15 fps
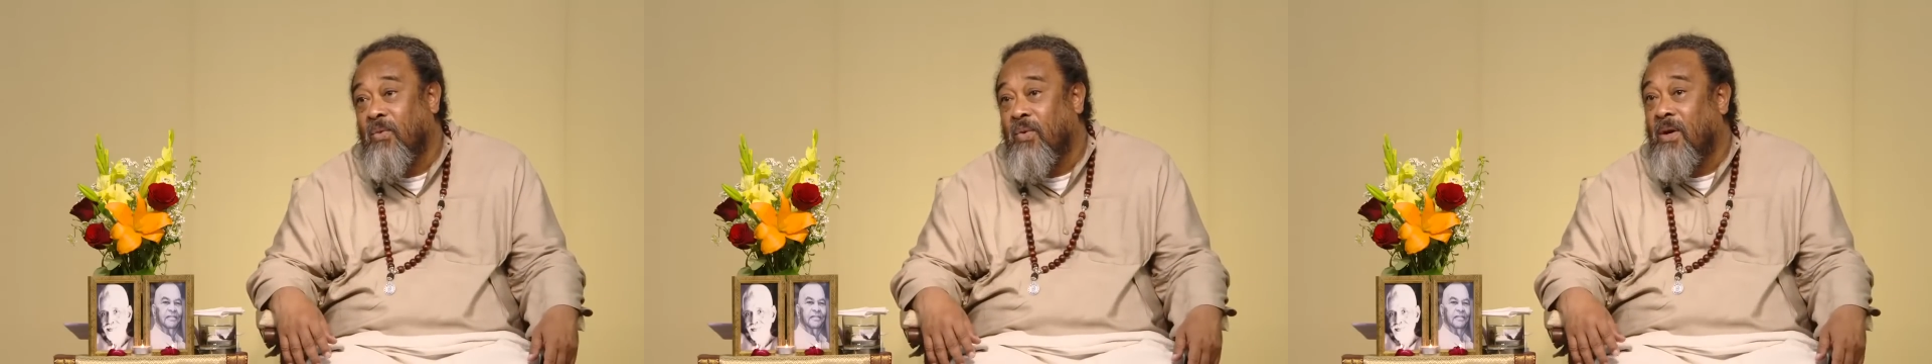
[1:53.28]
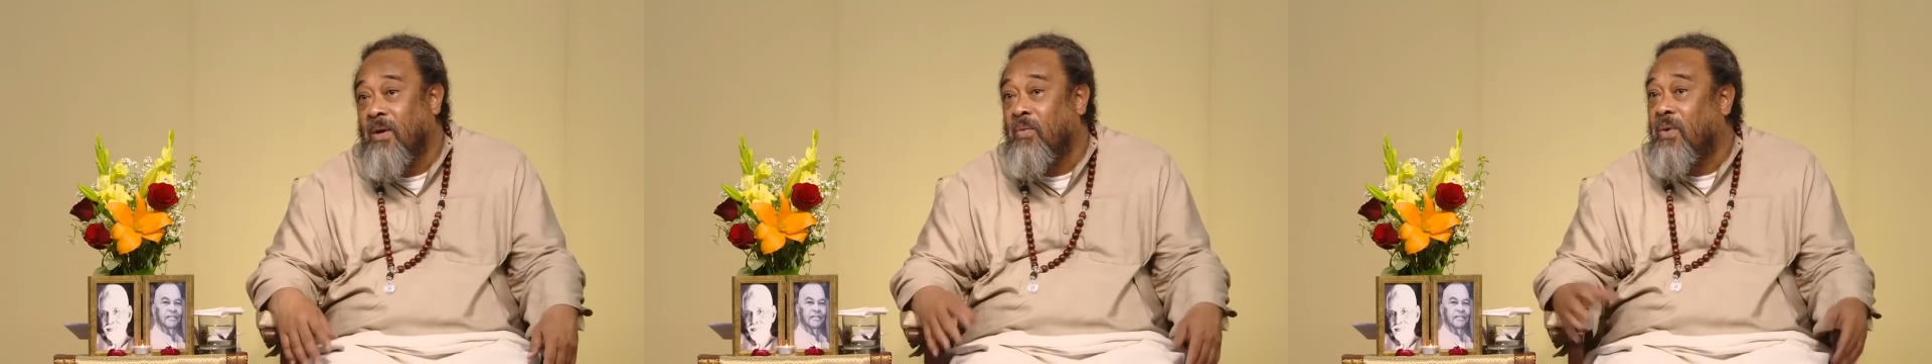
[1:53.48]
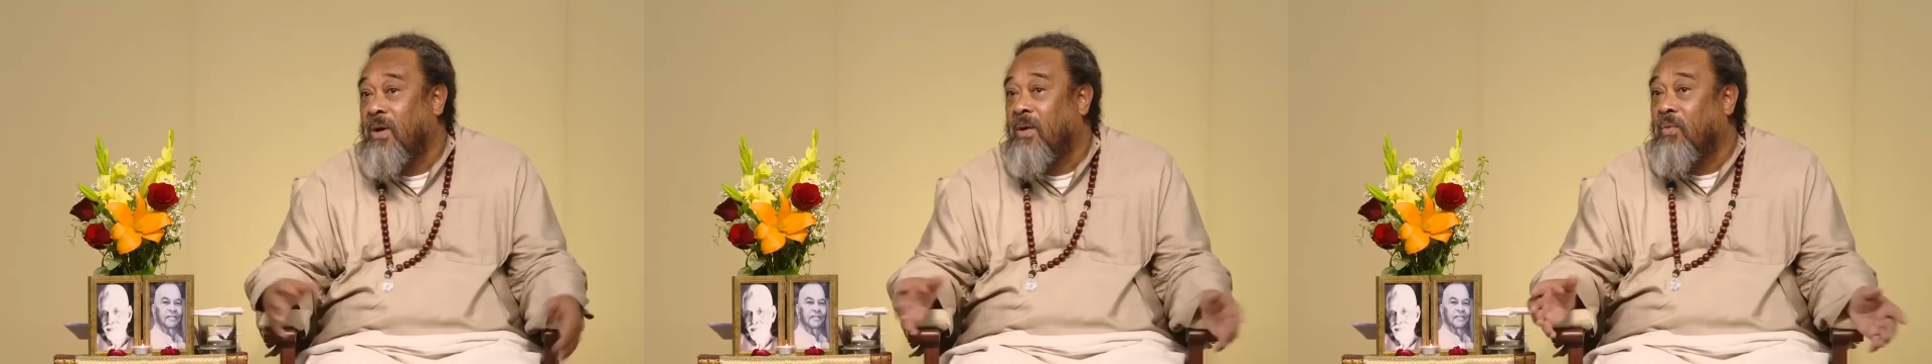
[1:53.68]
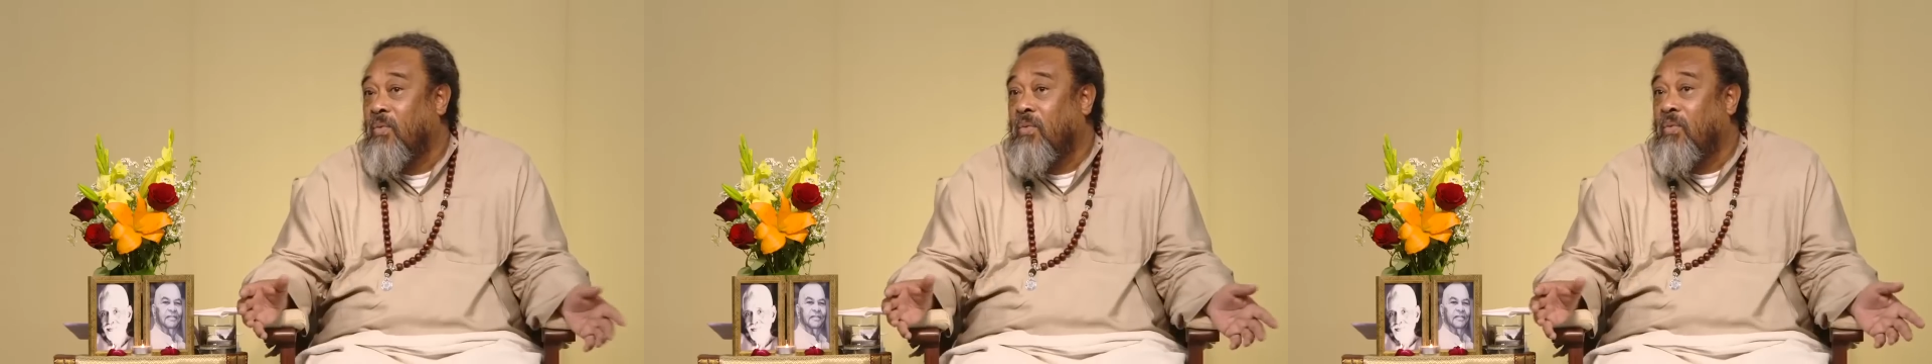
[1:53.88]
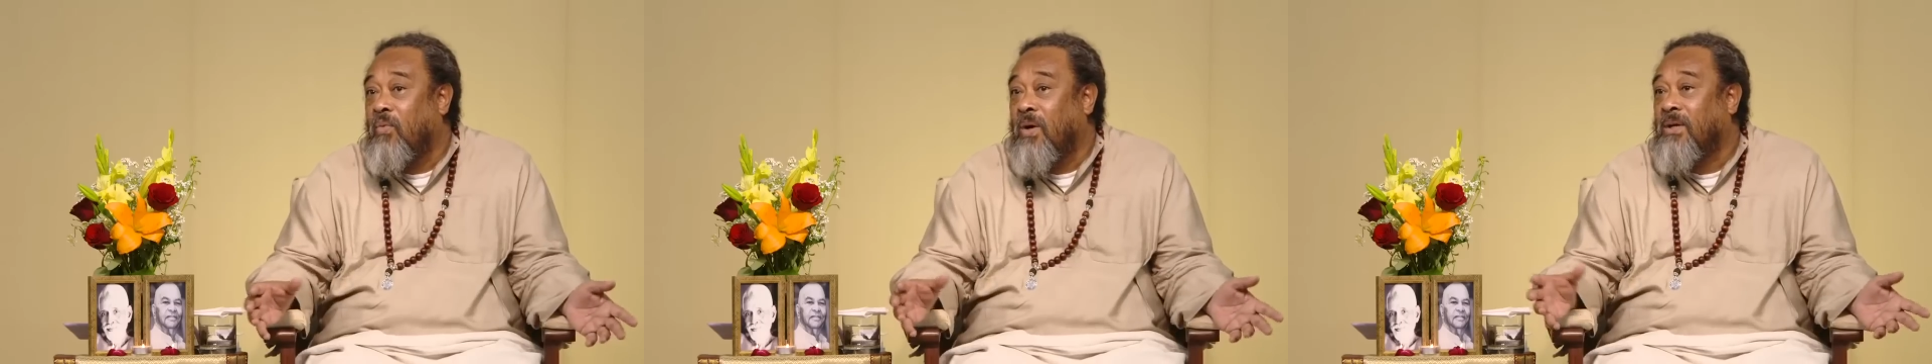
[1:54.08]

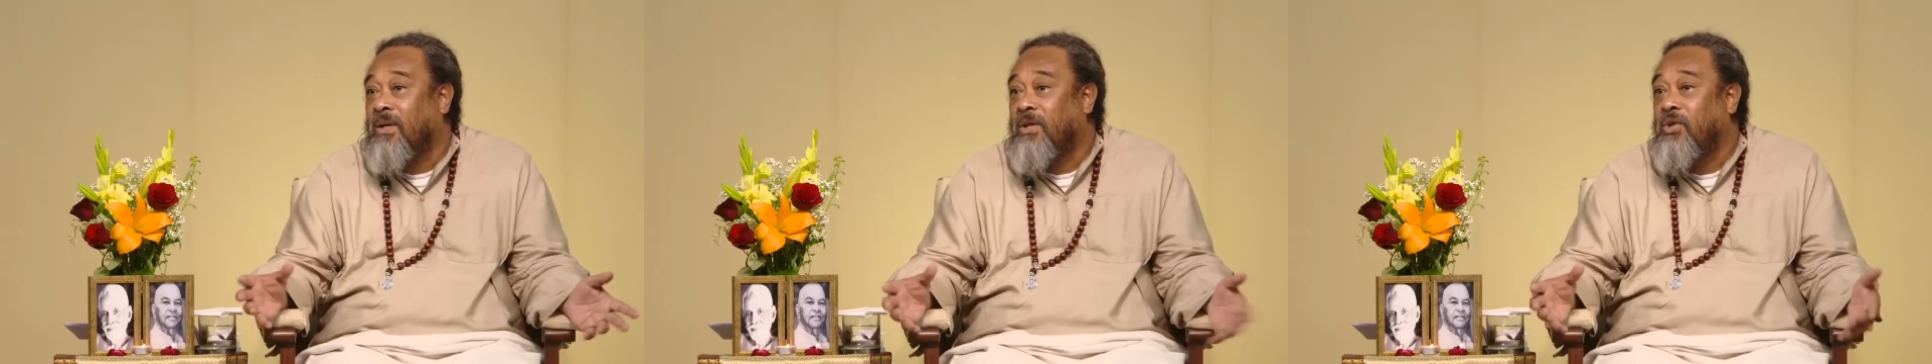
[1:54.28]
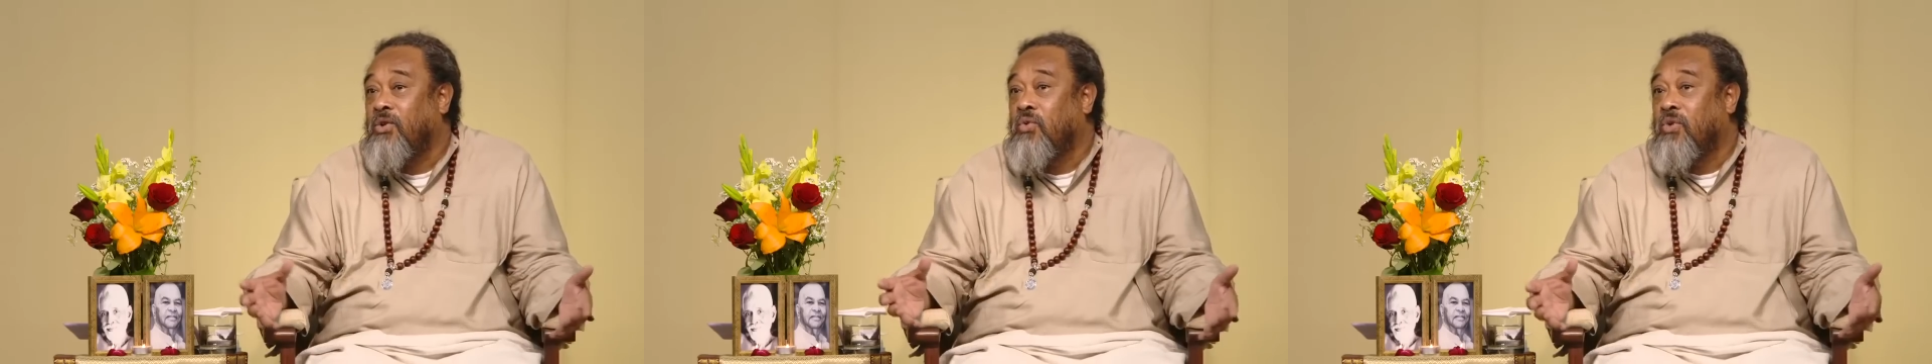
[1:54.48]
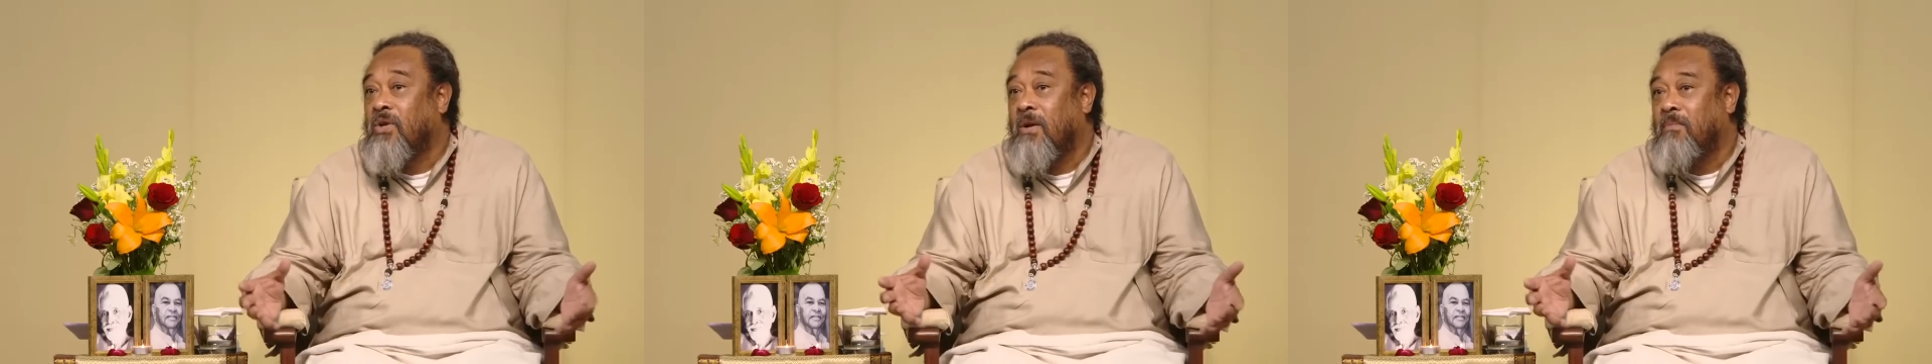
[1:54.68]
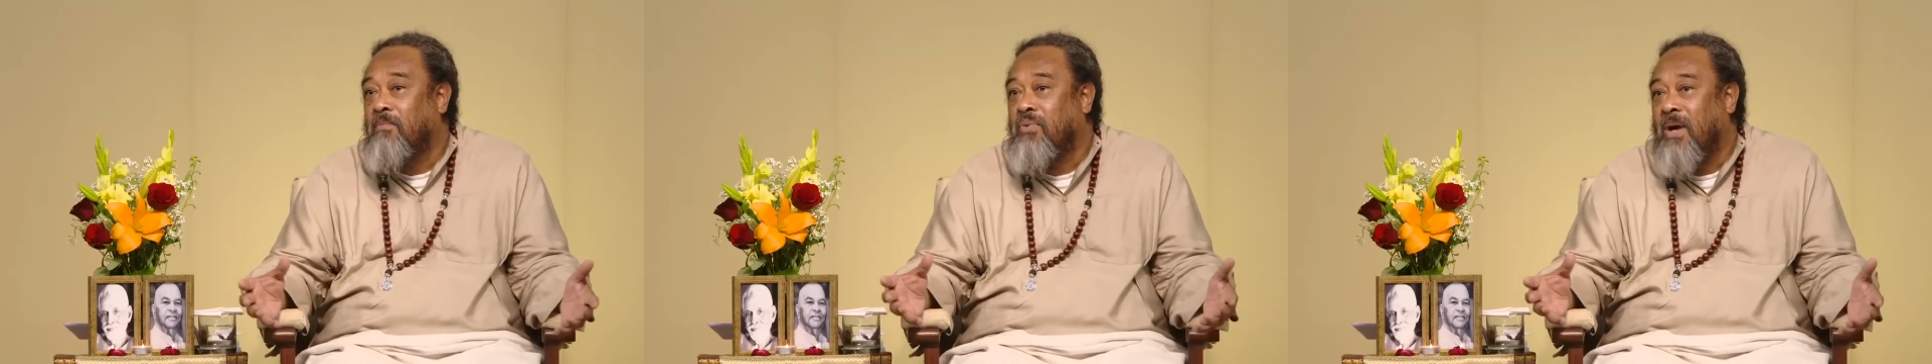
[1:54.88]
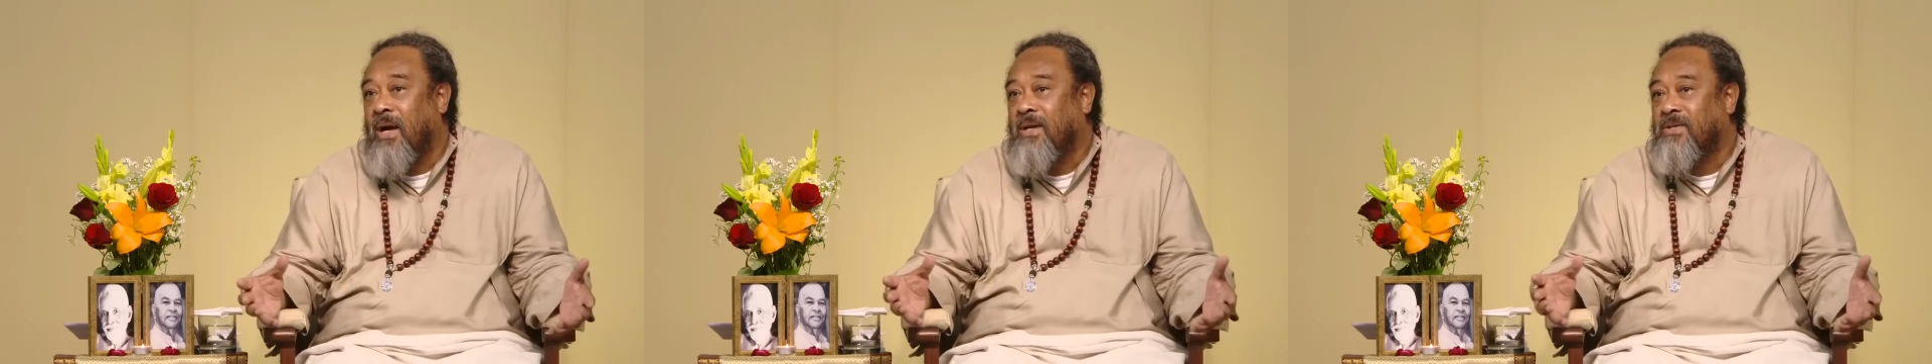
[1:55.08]
What are you
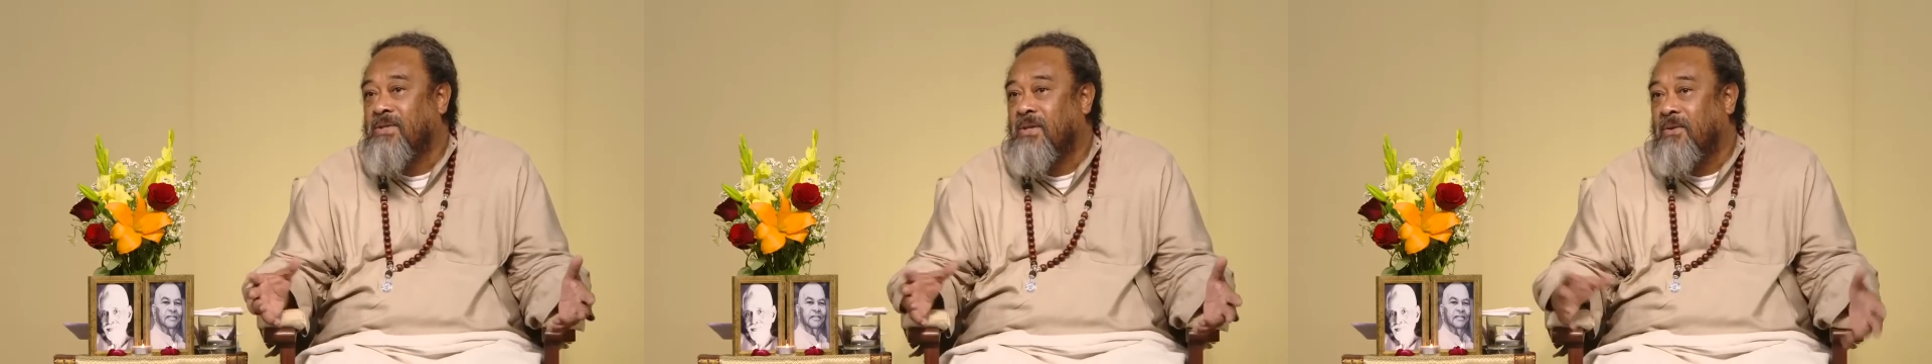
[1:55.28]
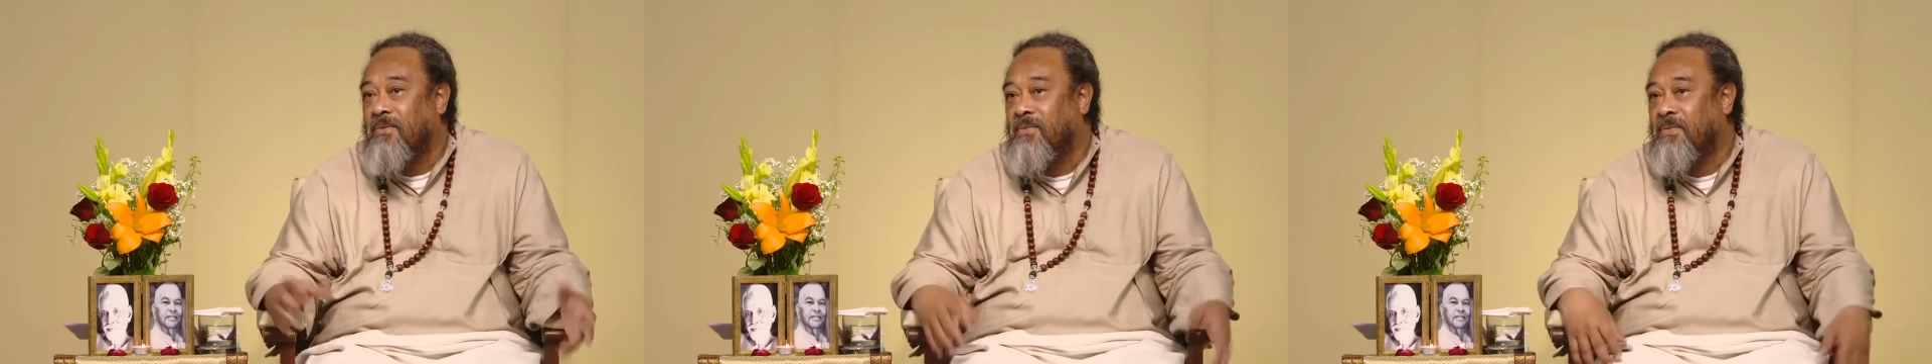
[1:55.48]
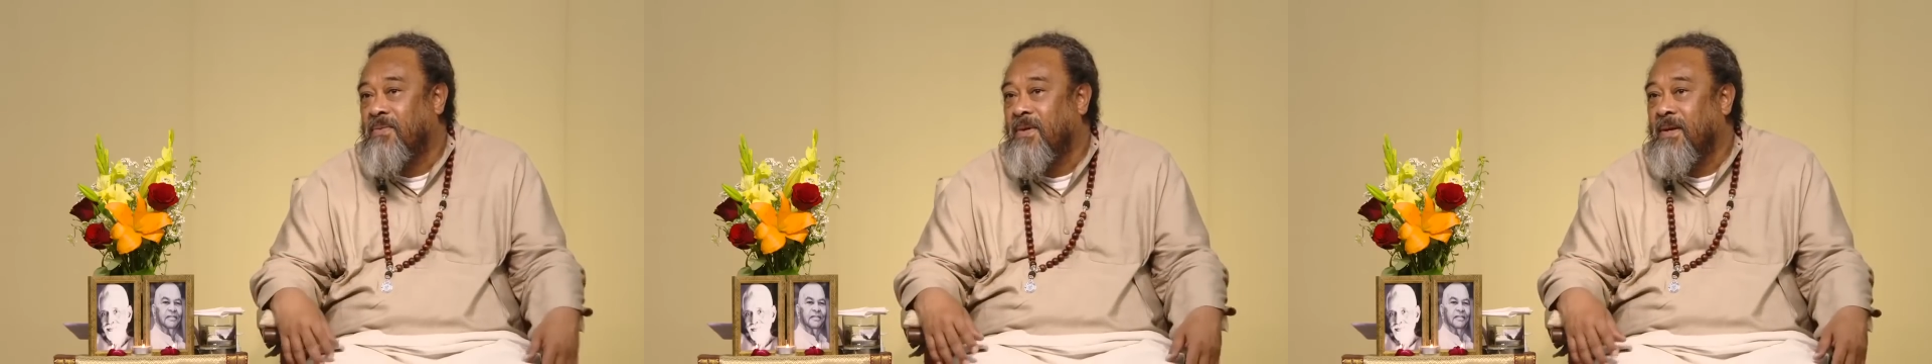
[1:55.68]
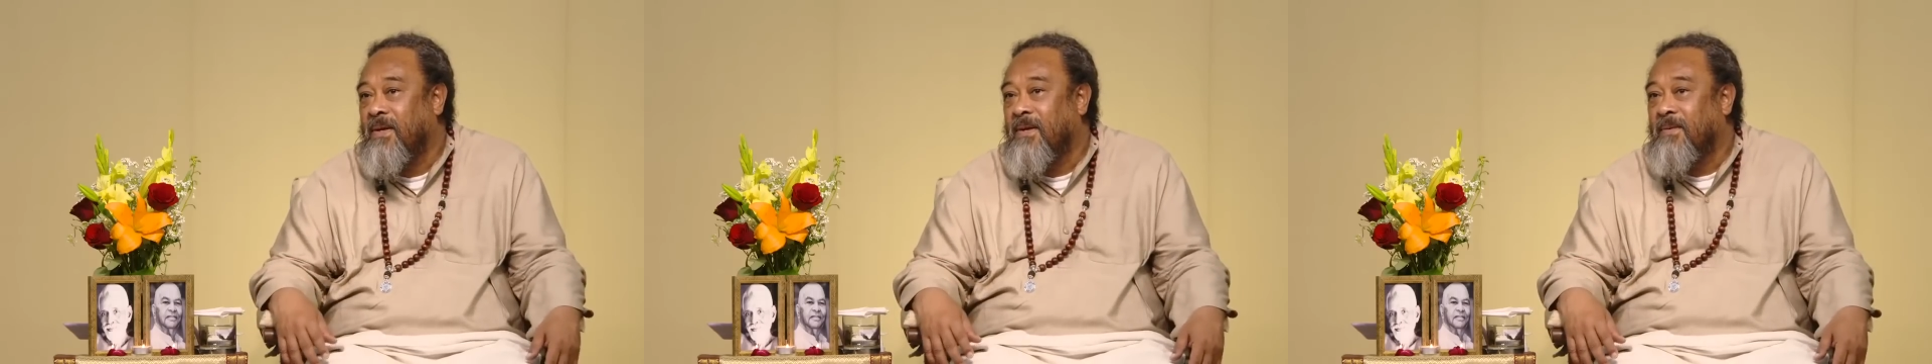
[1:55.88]
comprised of